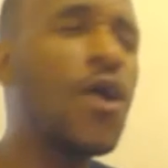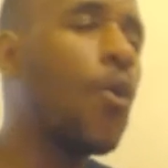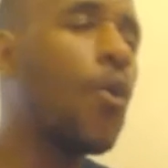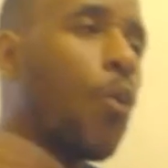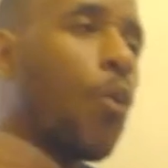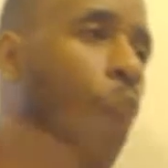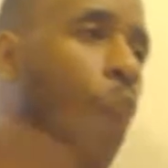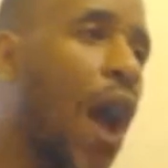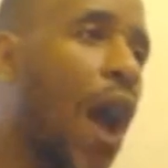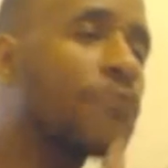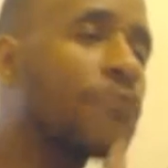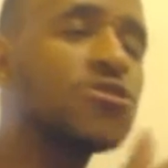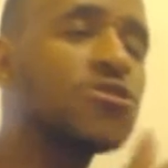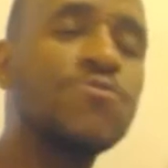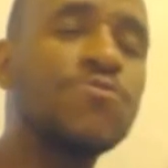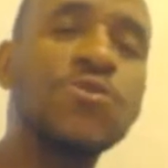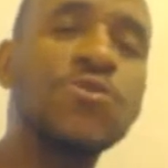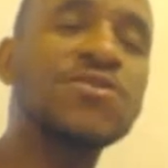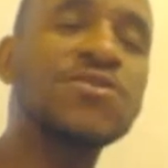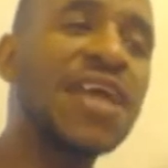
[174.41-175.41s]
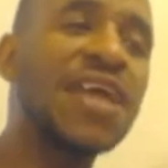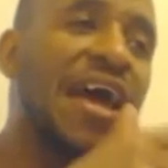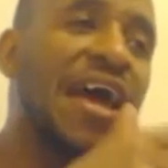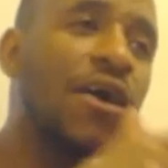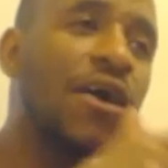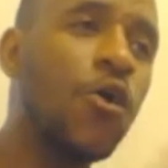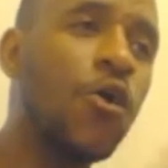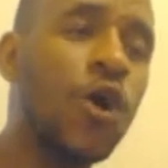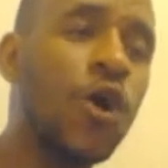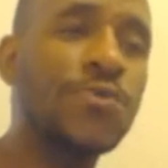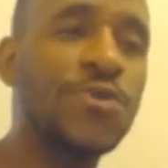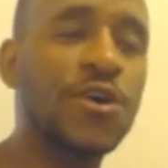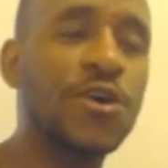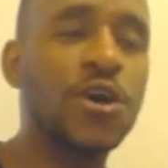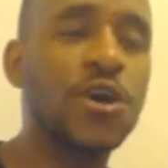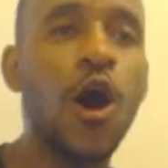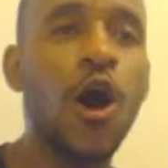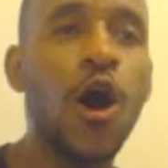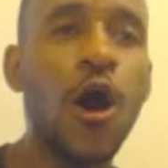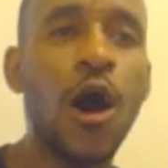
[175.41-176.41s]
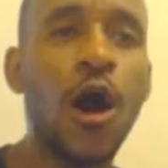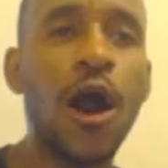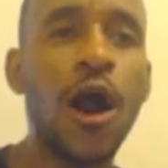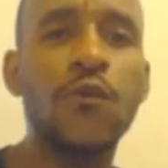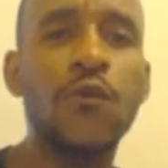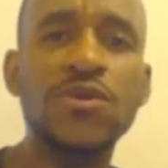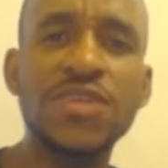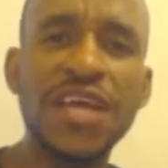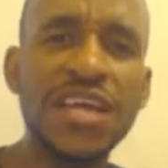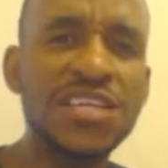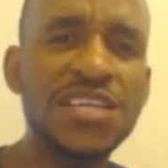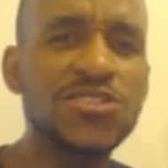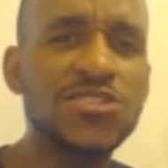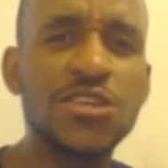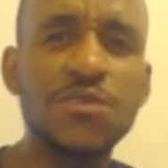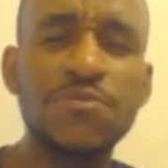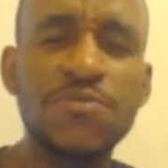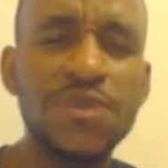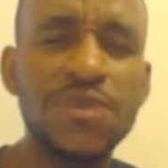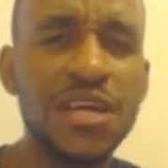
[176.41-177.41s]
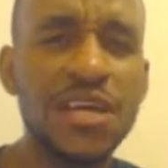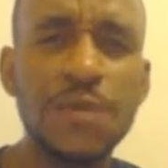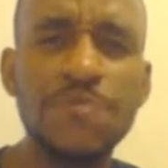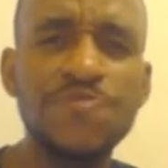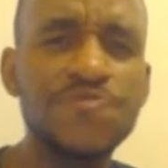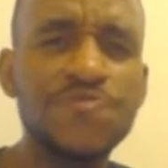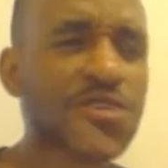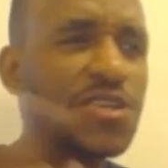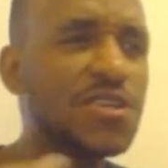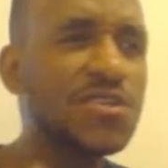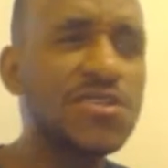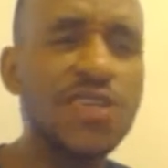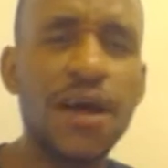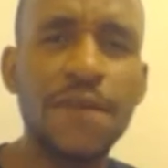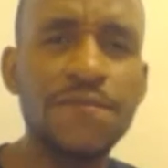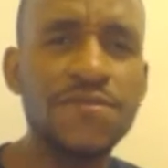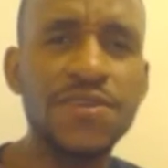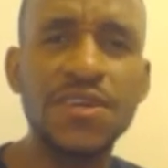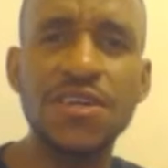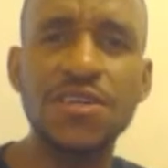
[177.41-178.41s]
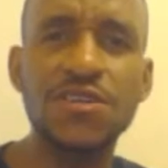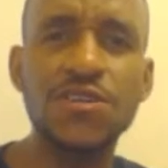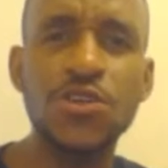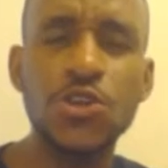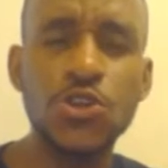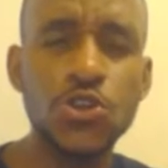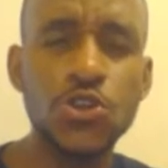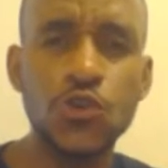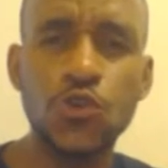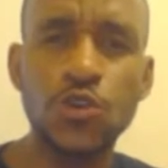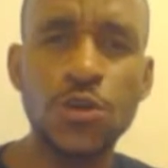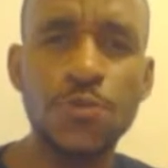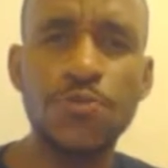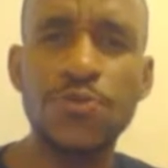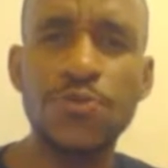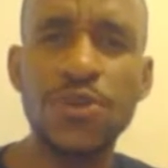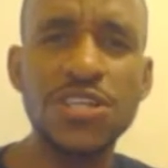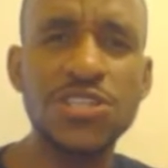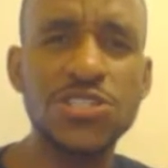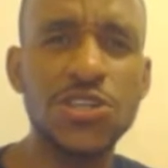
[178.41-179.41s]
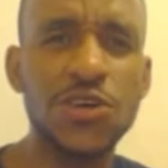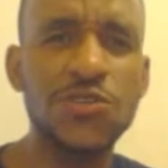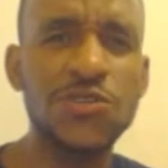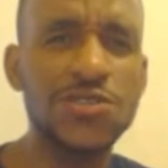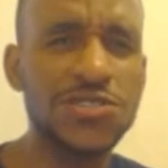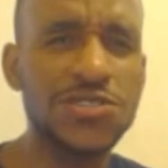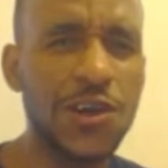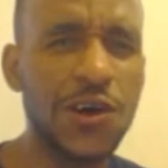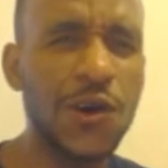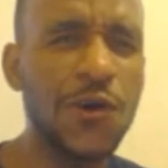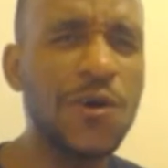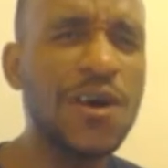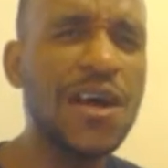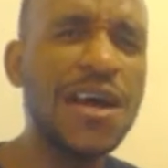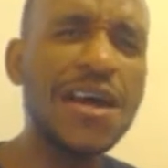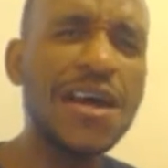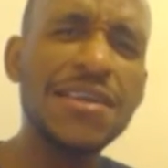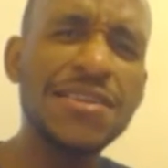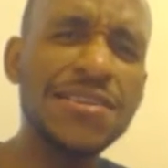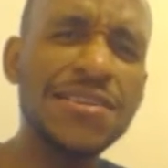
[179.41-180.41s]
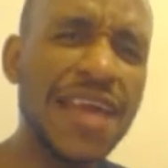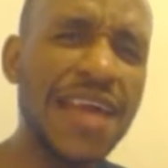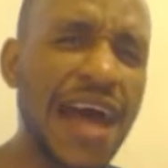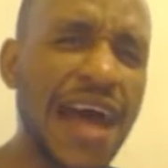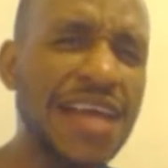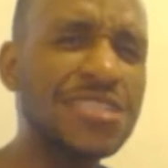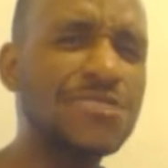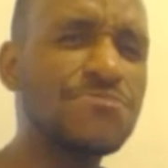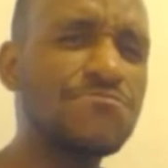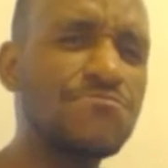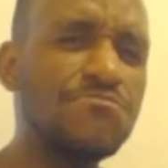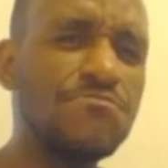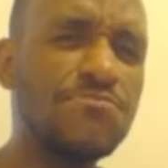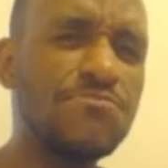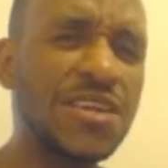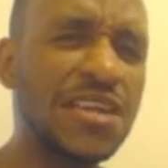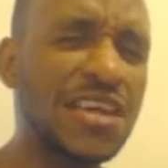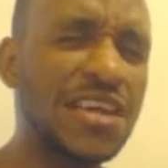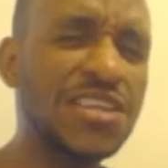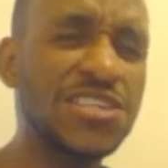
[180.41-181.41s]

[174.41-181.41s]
Why would you put that on the card when that should have been something during the pre-show? So that's the